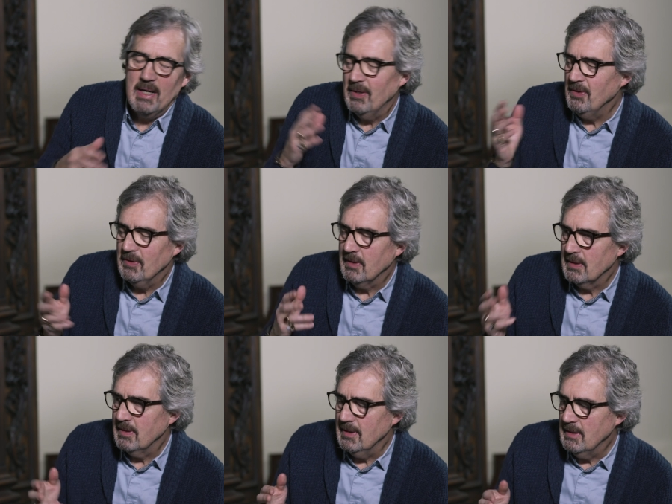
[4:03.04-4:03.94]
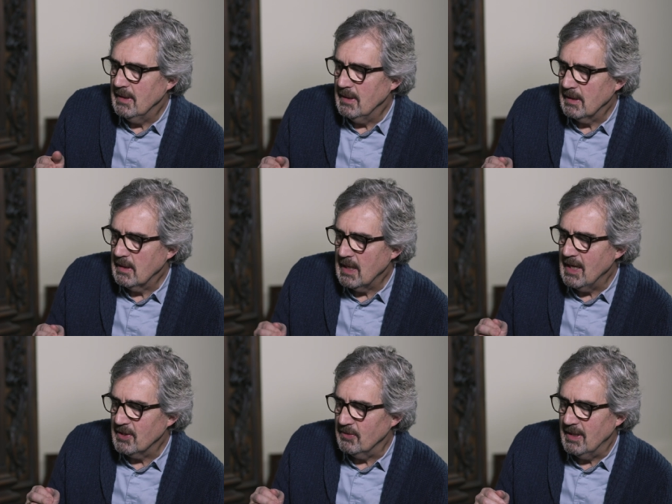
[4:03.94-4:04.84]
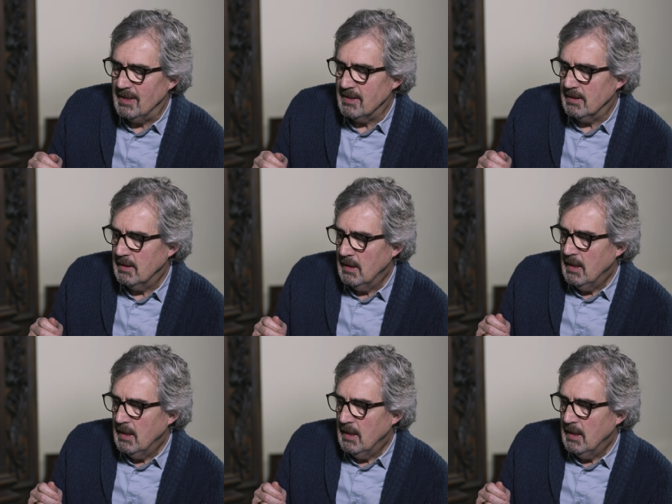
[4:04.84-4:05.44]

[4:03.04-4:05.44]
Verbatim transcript: how you'd yeah. characterize it.